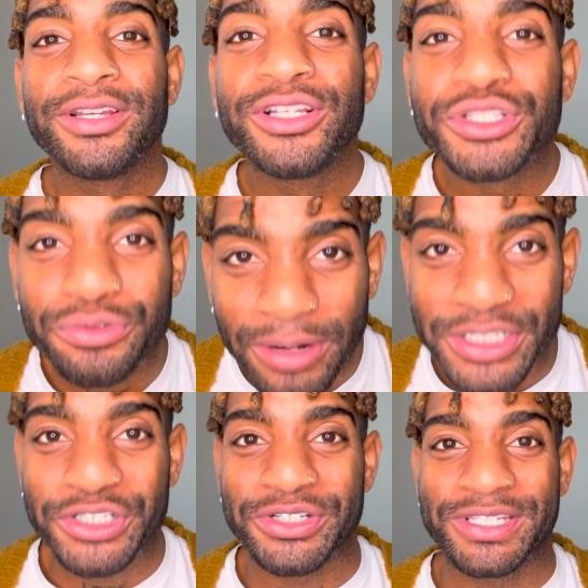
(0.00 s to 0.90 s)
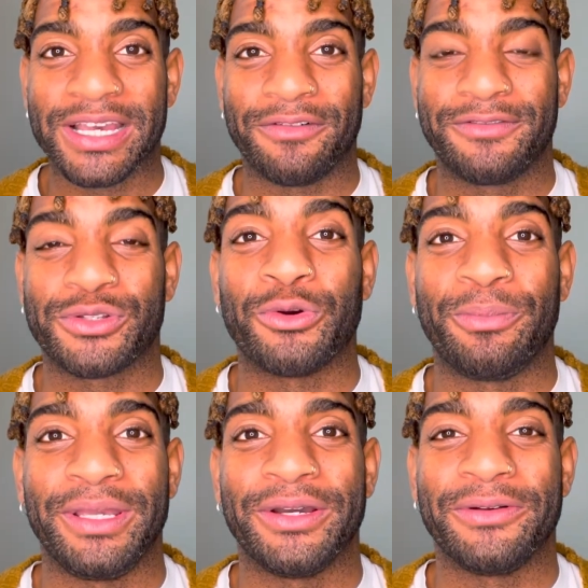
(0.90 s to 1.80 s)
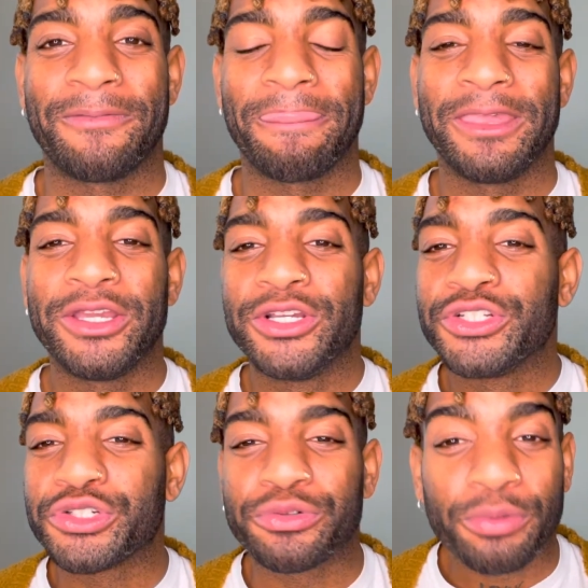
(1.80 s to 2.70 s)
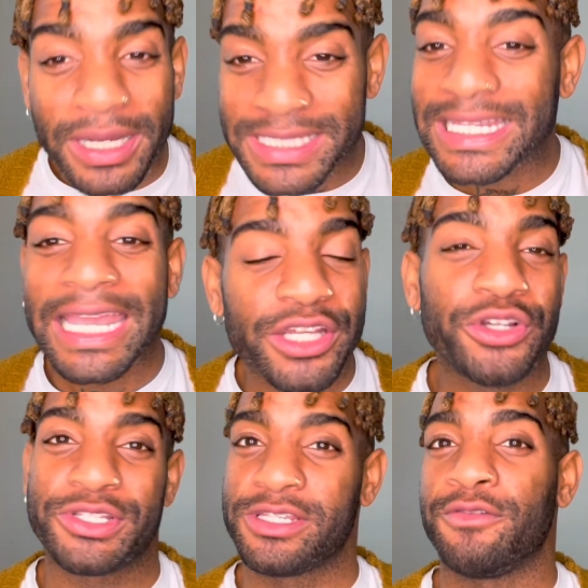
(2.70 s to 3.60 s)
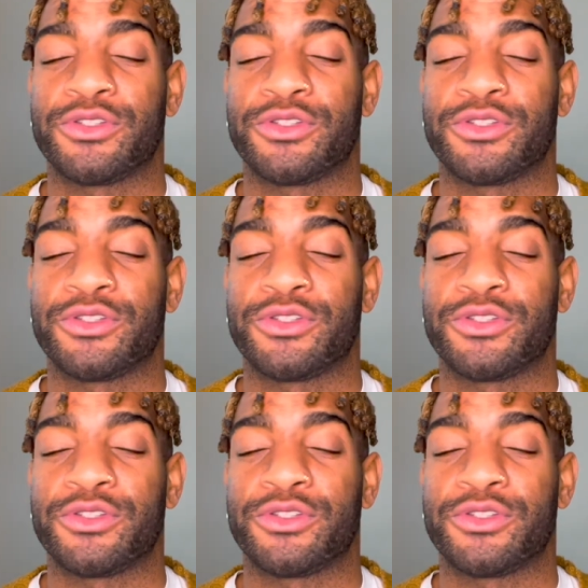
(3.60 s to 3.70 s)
Trust yourself, Scorpio. Trust in yourself,